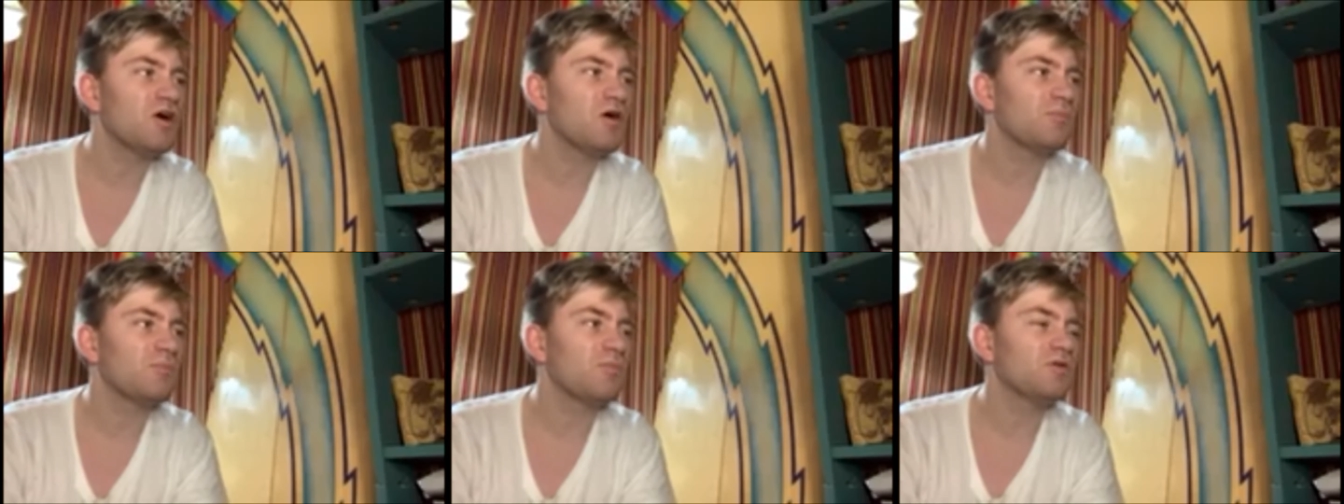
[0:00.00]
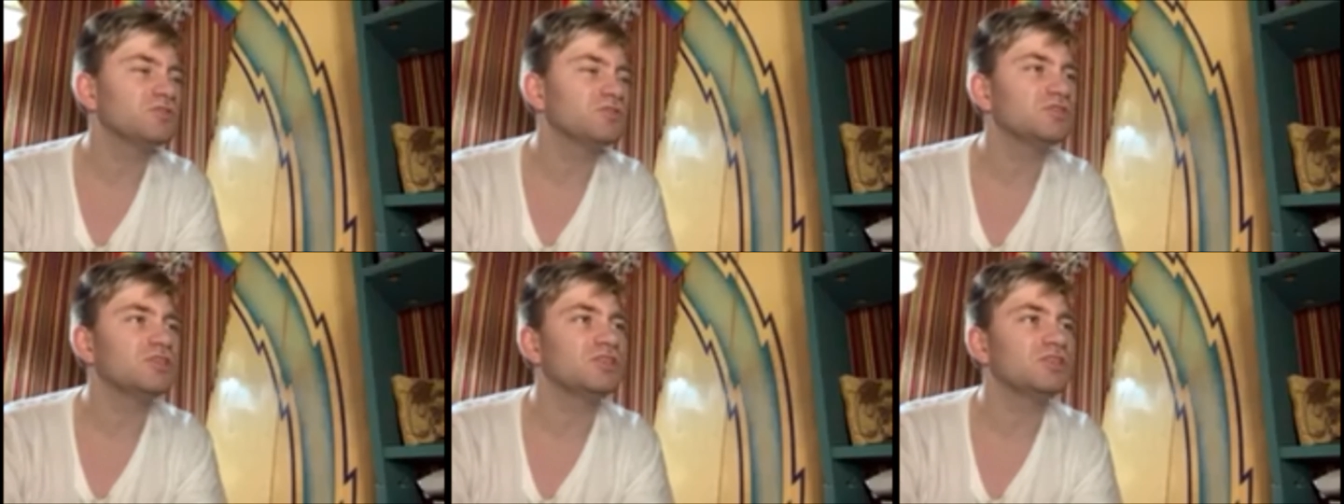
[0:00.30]

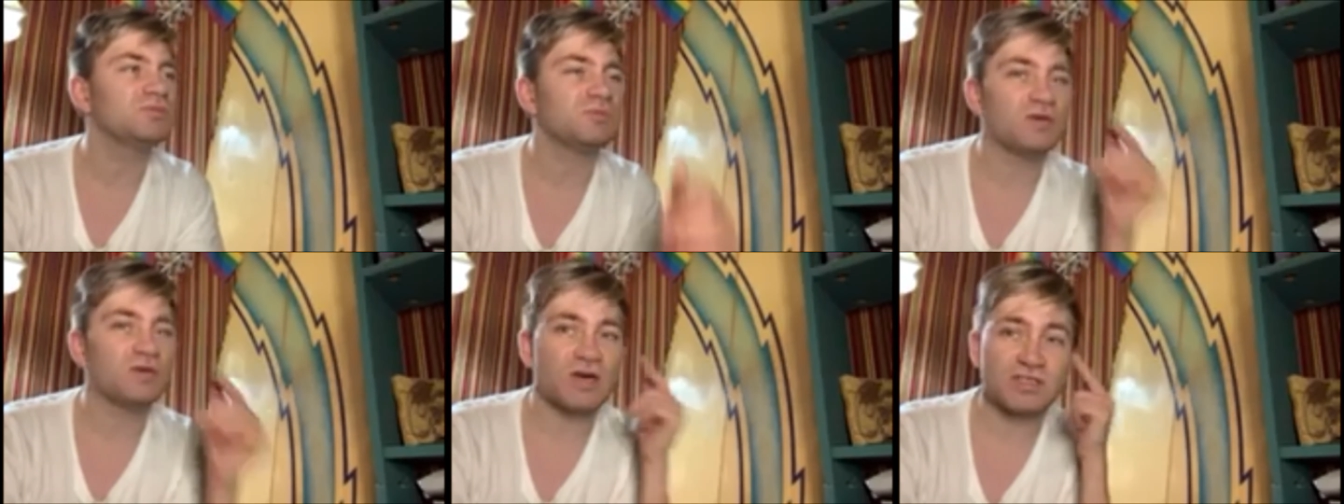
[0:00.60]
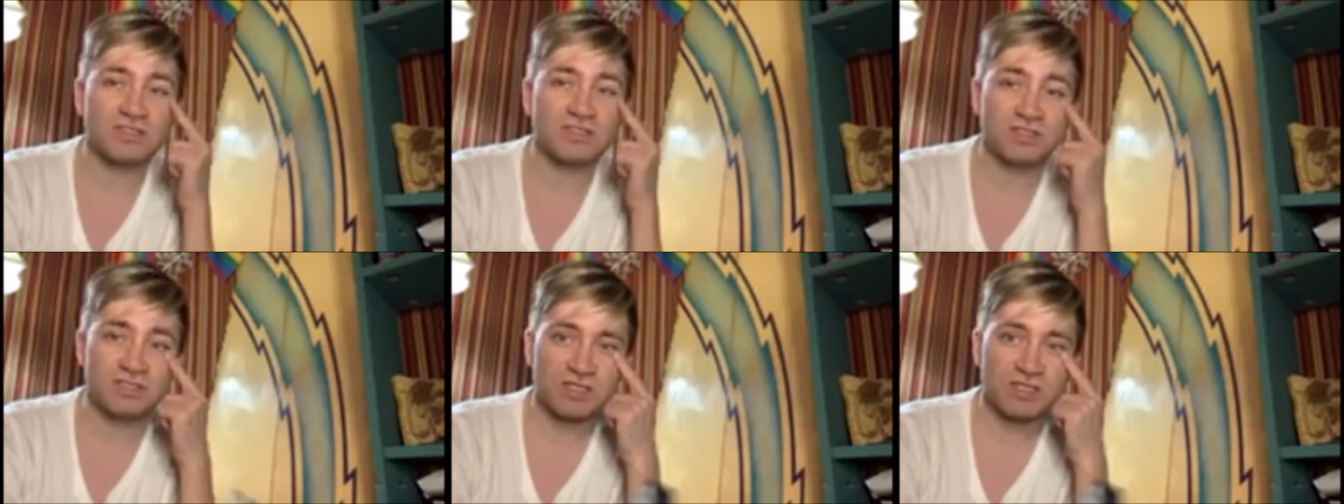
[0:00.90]
mostly just
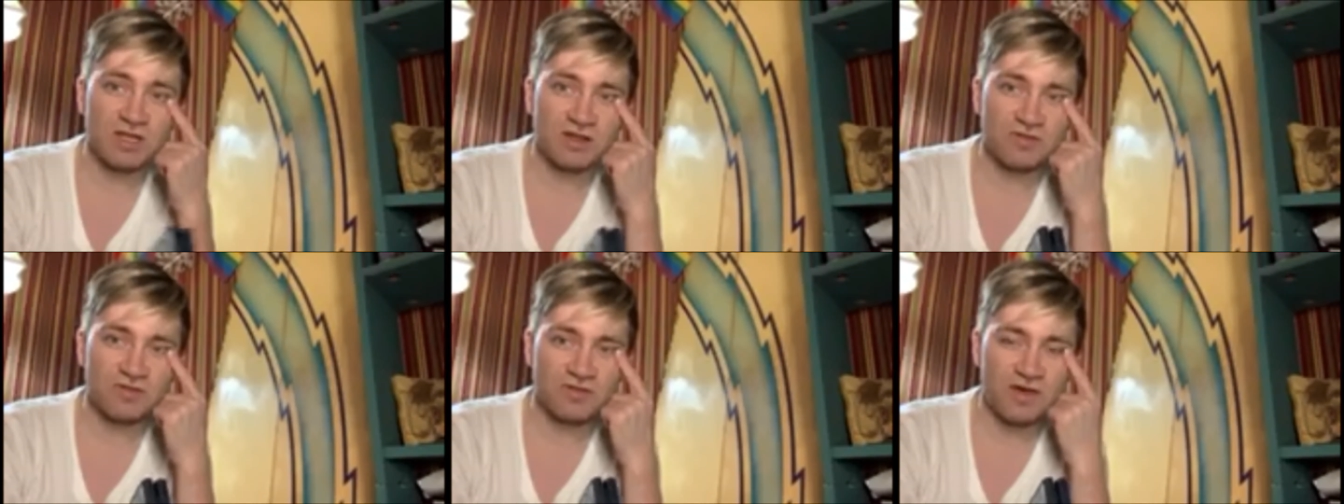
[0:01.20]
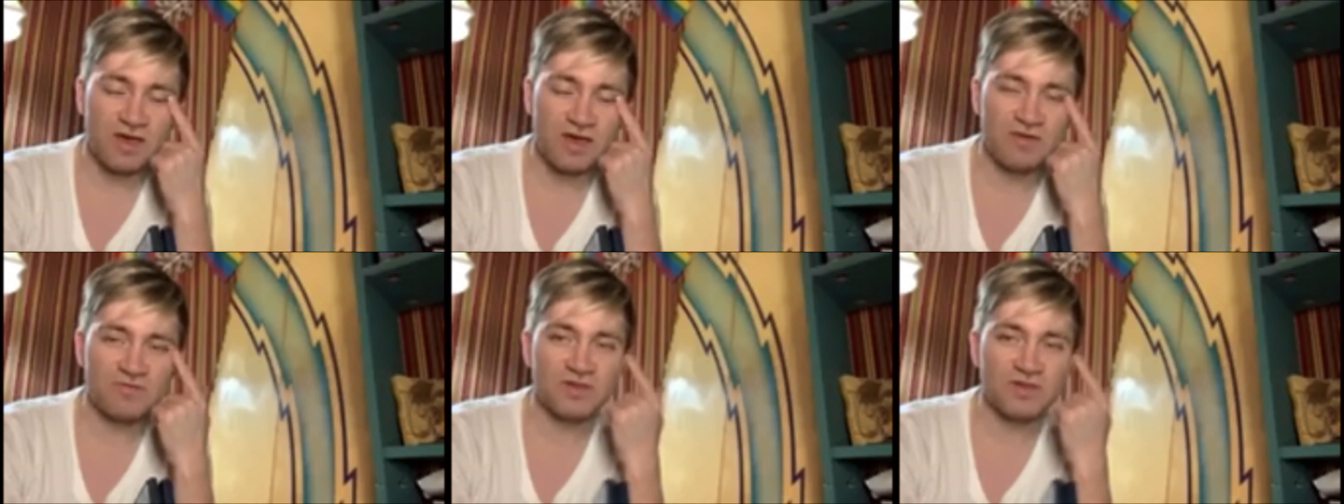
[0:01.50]
because instead of
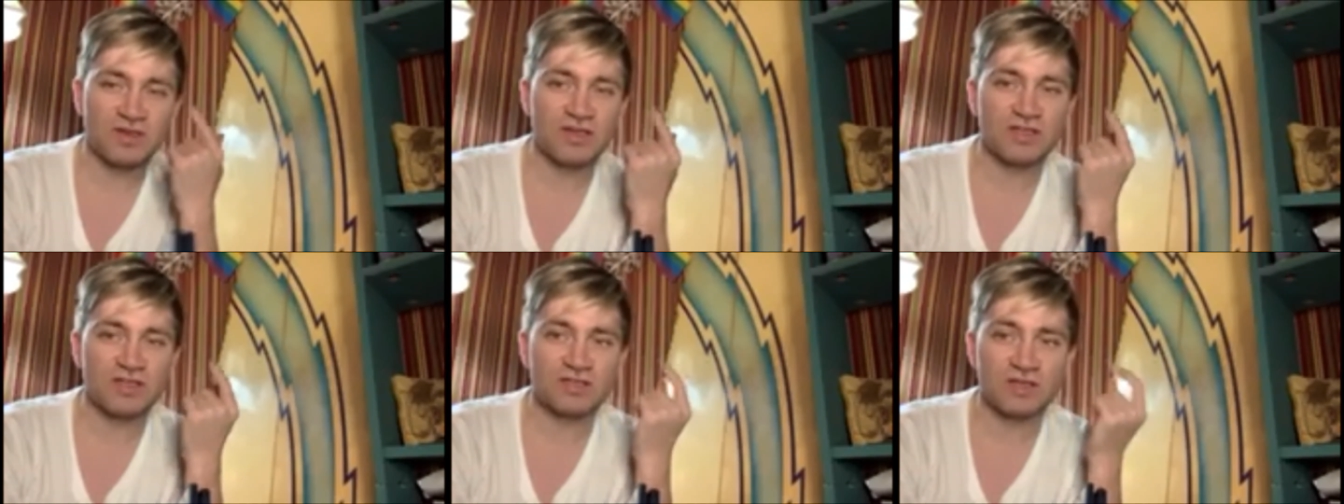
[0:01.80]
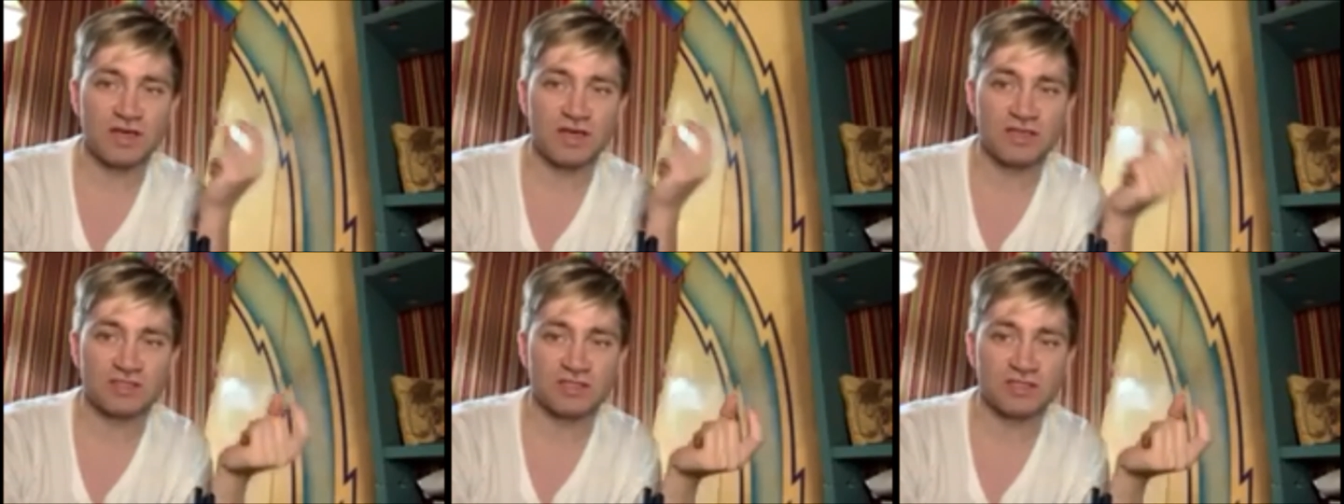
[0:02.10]
having it
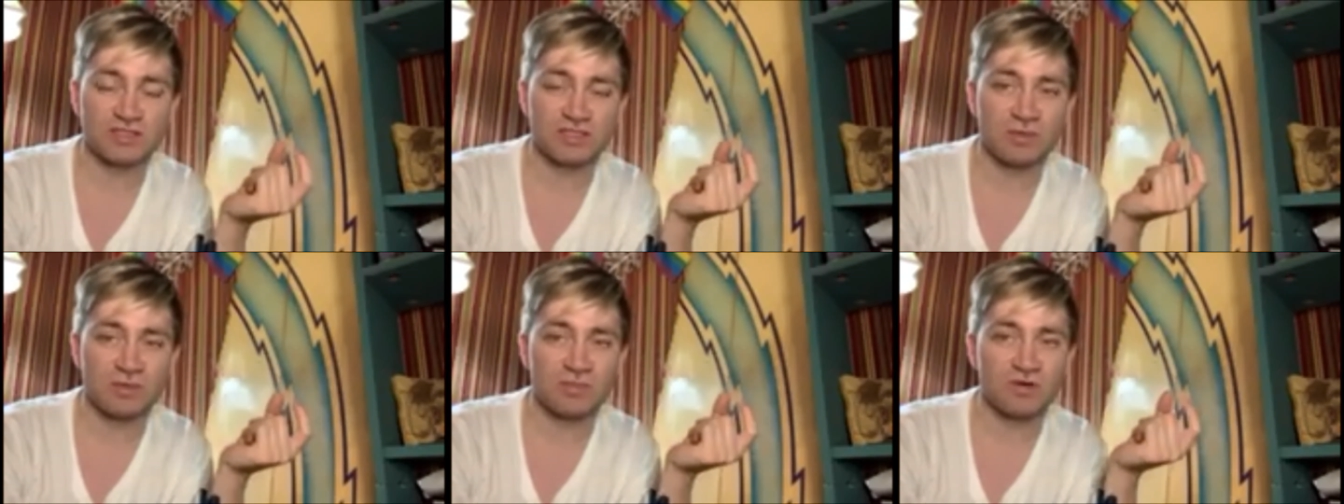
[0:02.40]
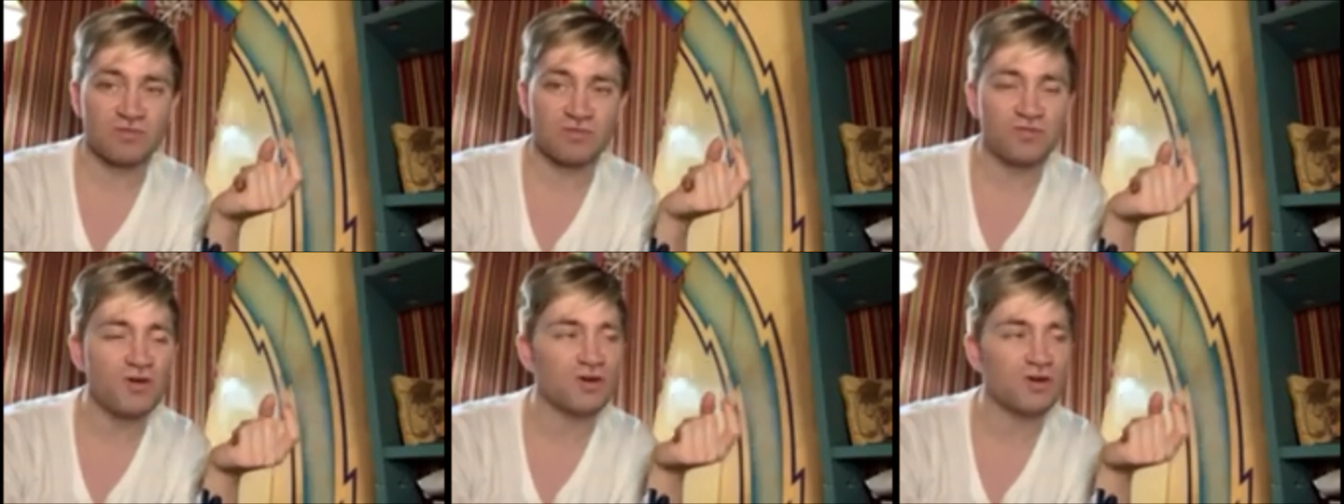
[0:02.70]
as a
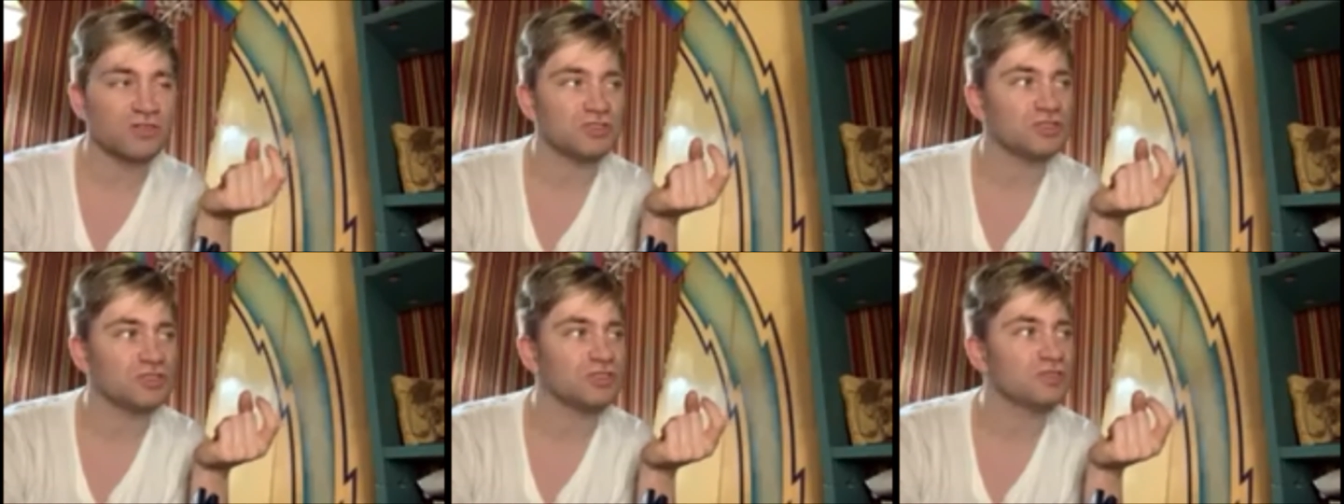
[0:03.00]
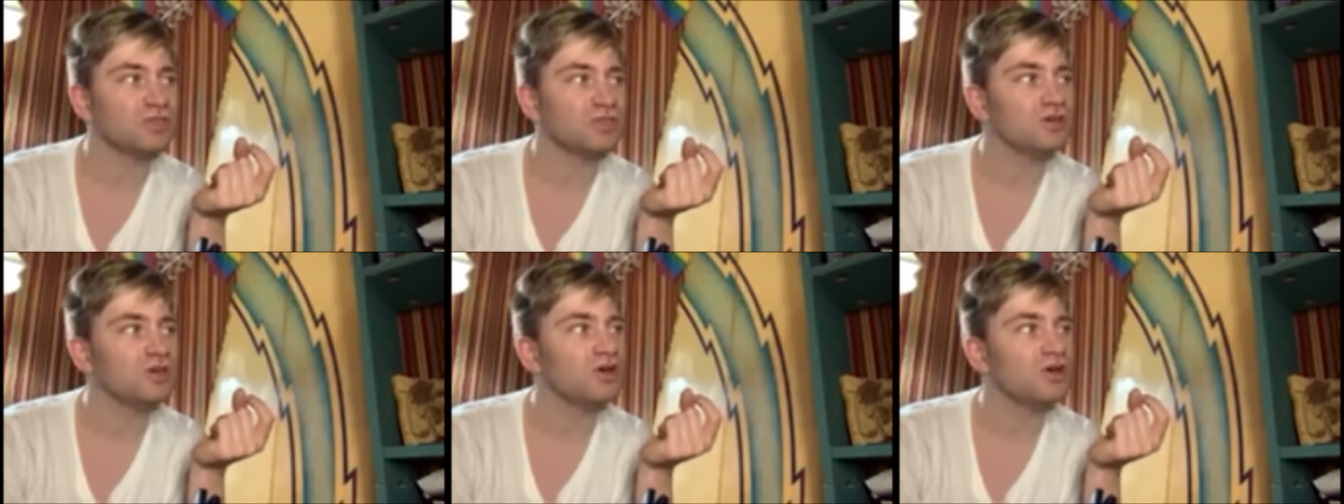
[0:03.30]
separate function,